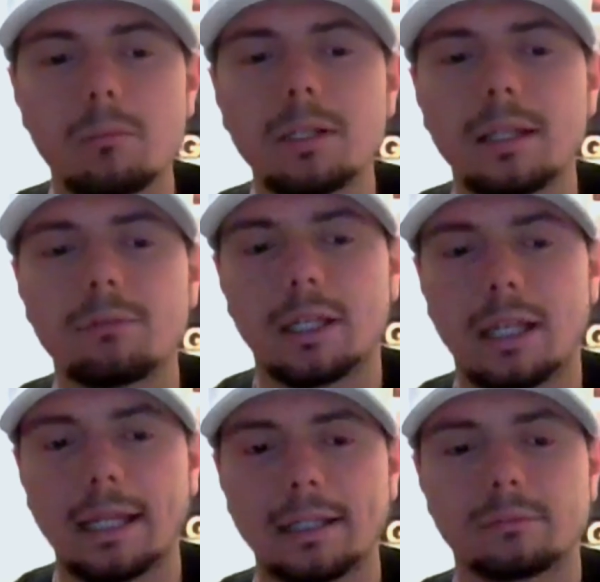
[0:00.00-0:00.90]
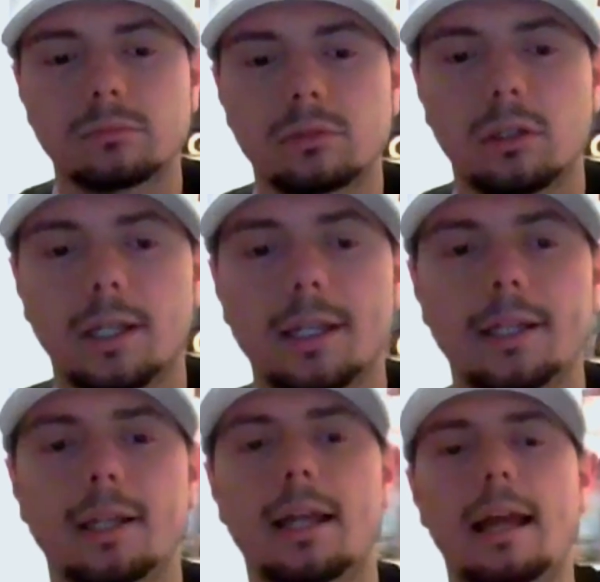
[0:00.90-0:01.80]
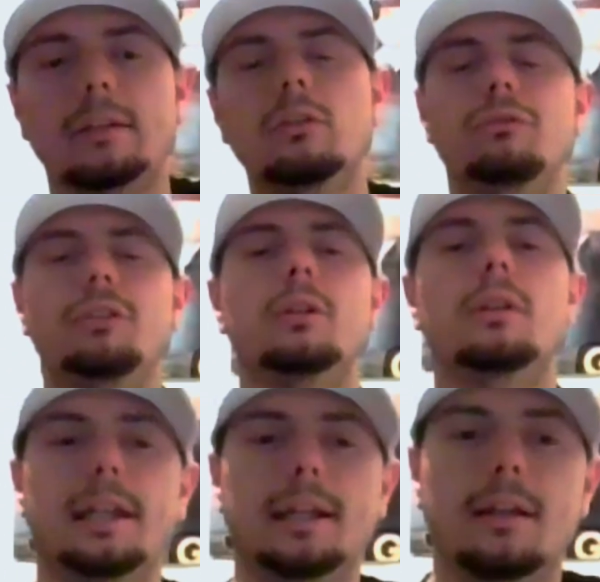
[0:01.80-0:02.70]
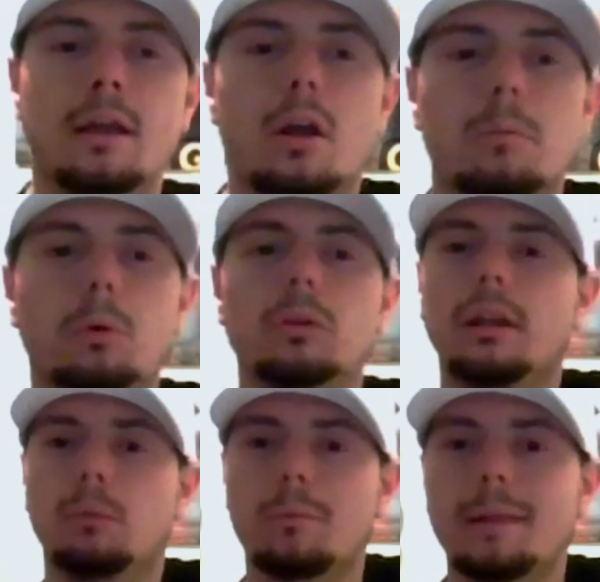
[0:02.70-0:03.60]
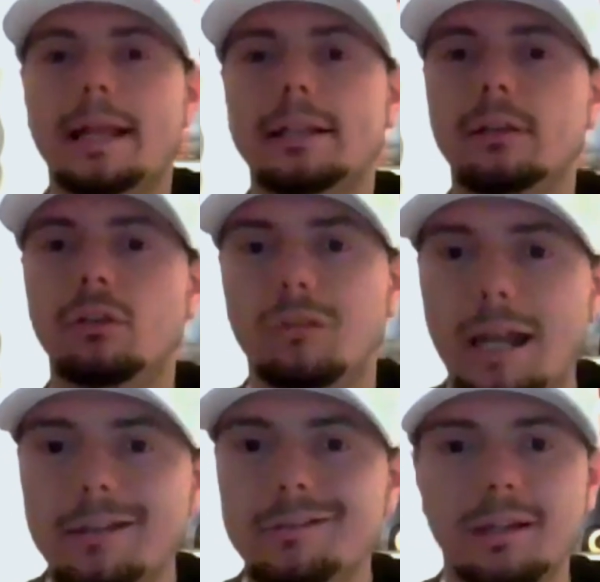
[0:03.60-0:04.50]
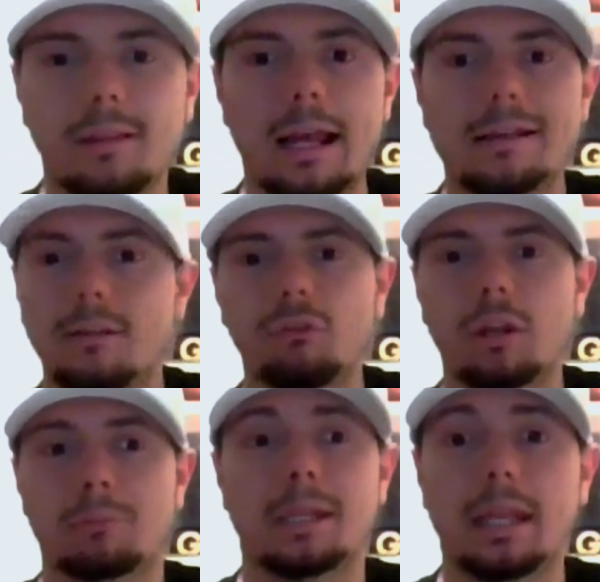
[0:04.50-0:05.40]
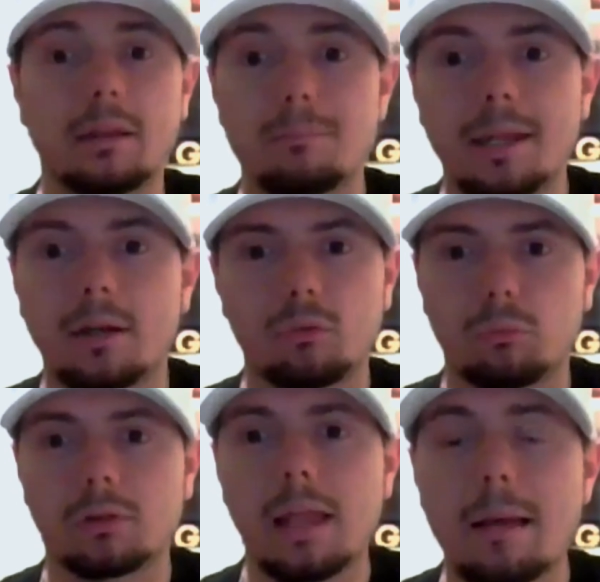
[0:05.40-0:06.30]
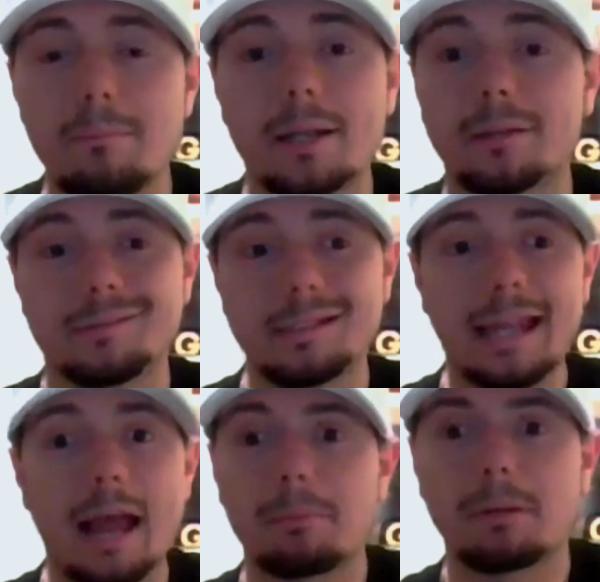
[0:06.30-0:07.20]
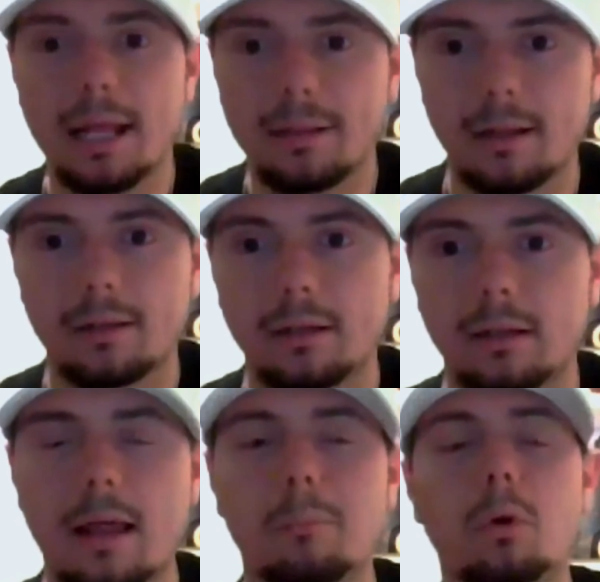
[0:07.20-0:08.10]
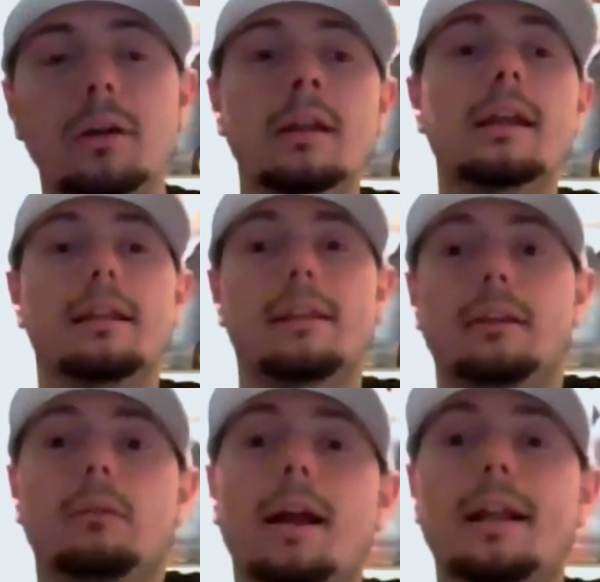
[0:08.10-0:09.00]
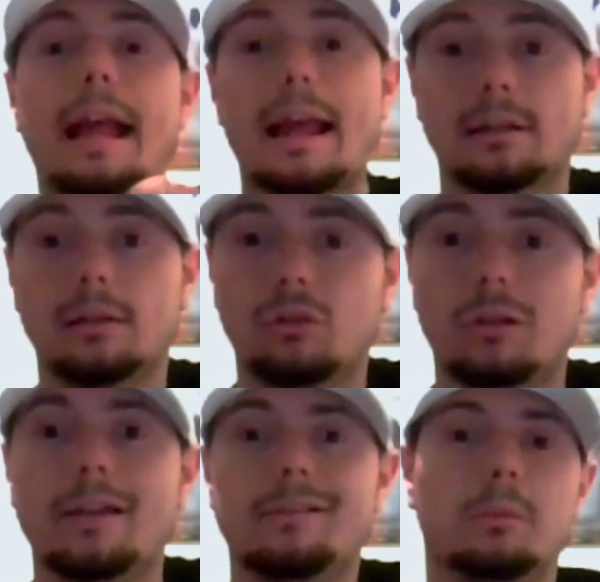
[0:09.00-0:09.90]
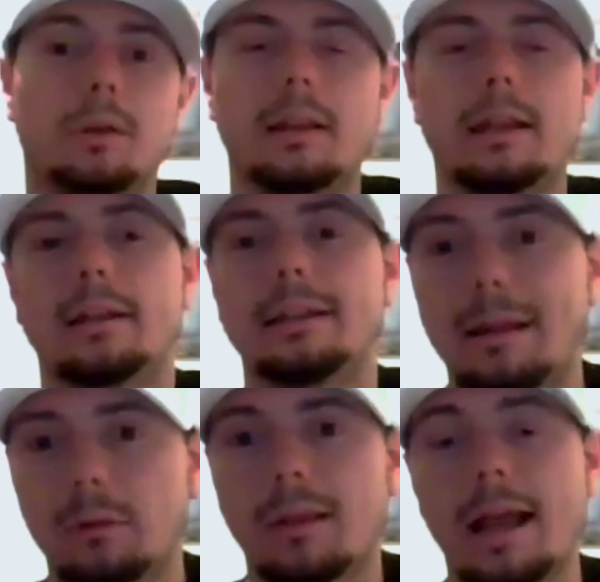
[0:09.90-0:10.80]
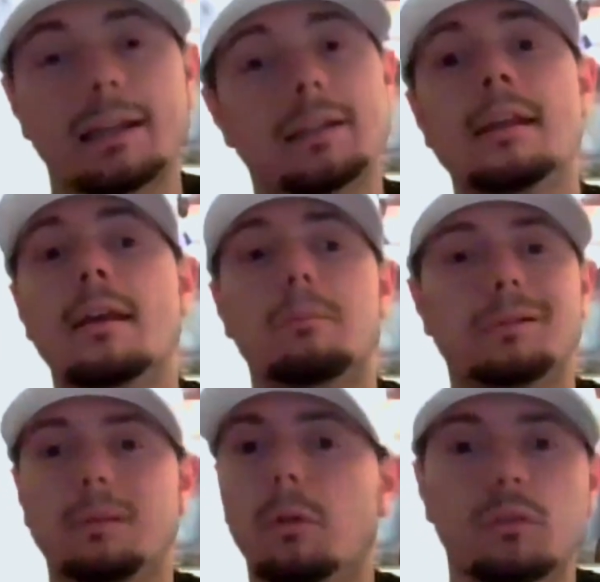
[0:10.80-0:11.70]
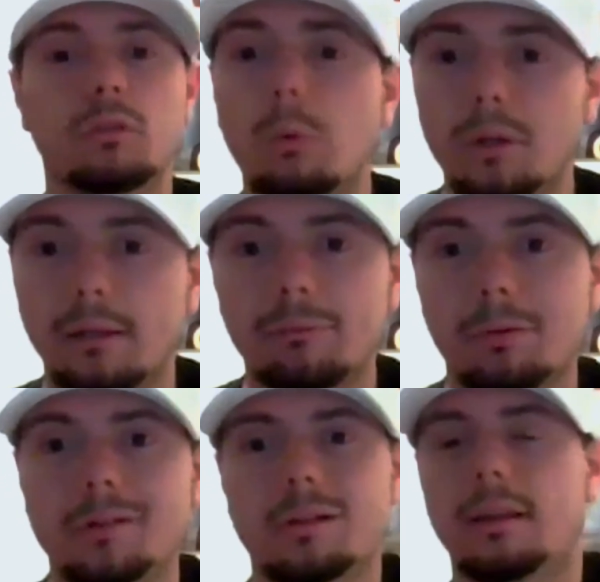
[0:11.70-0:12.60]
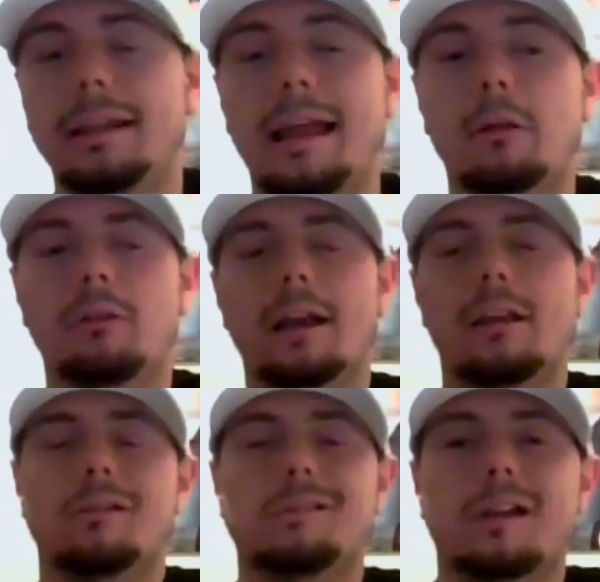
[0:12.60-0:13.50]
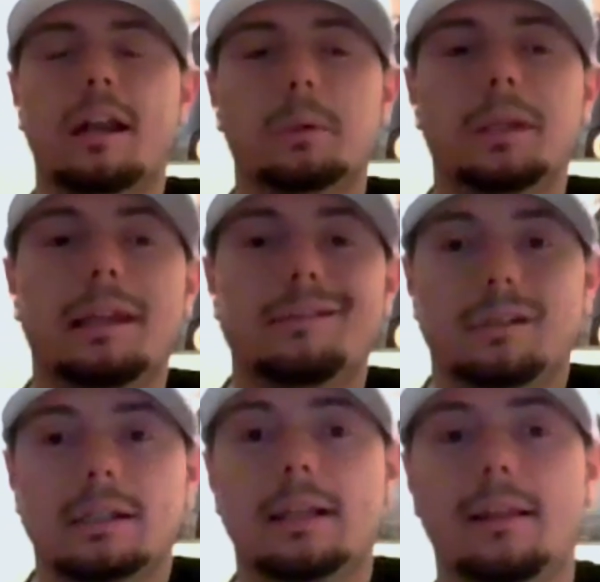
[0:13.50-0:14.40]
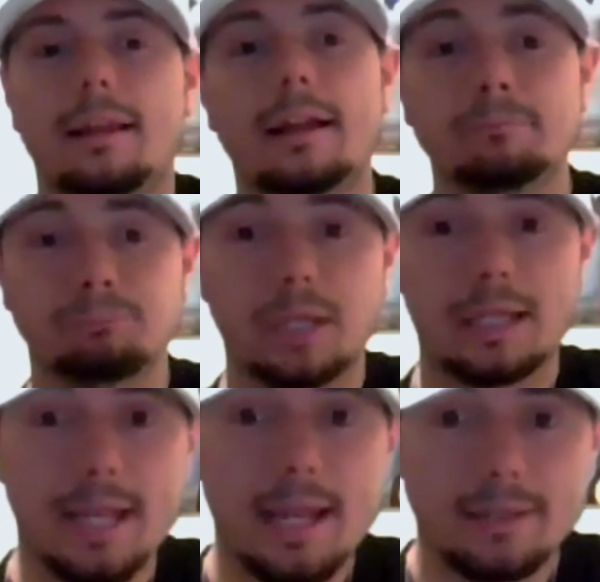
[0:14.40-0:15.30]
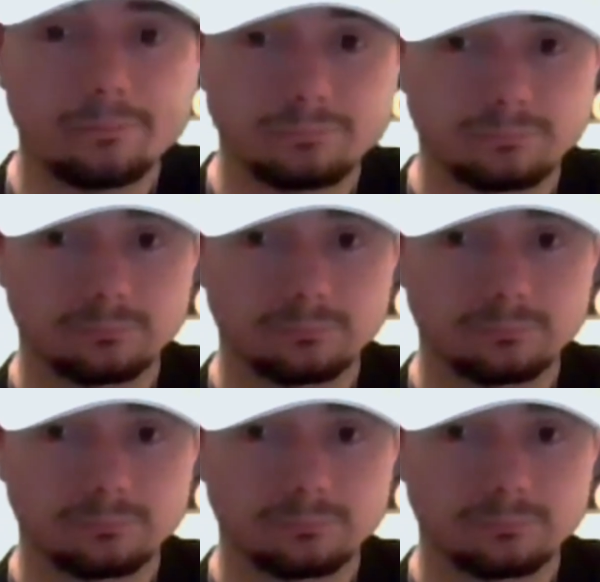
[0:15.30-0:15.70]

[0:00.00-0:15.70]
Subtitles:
gonna give it an 8. Okay. I do feel like both of these women had good strategies. I just feel like Mikaela Mayer's was a lot better and she capitalized on it a lot more. Sandy Ryan had a good strategy with staying on the outside, but she wasn't throwing enough punches on the outside, so she tried to engage on the inside. And then